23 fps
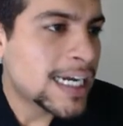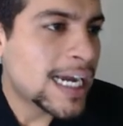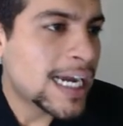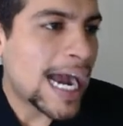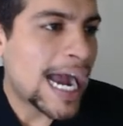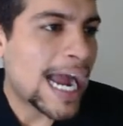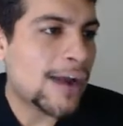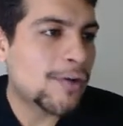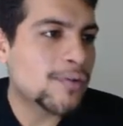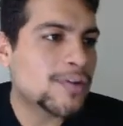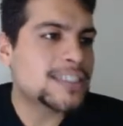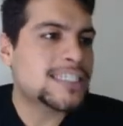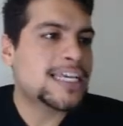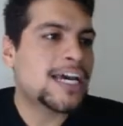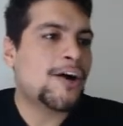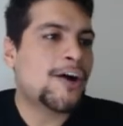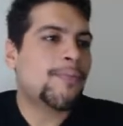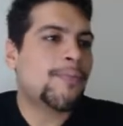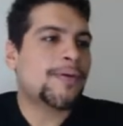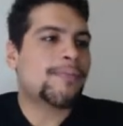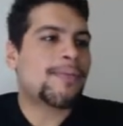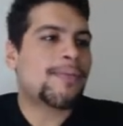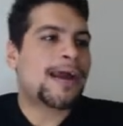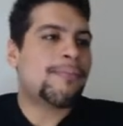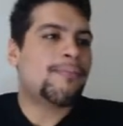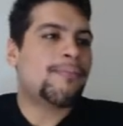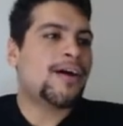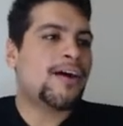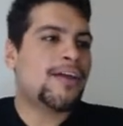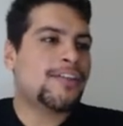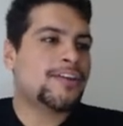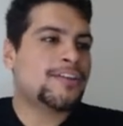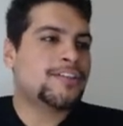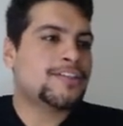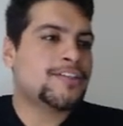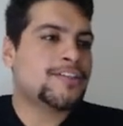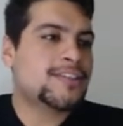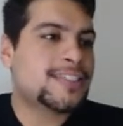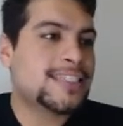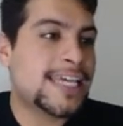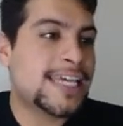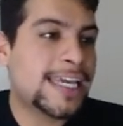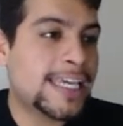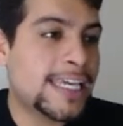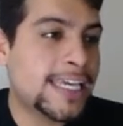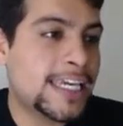I was helping my mother to
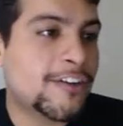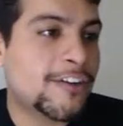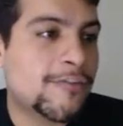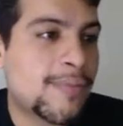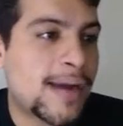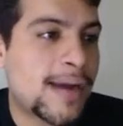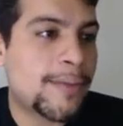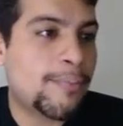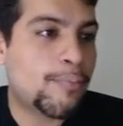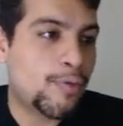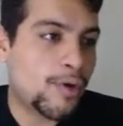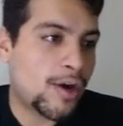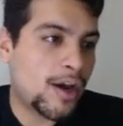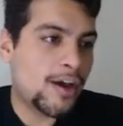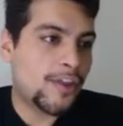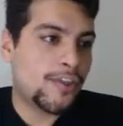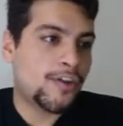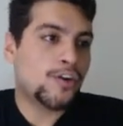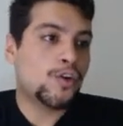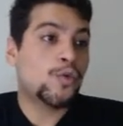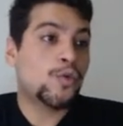take care of my brother,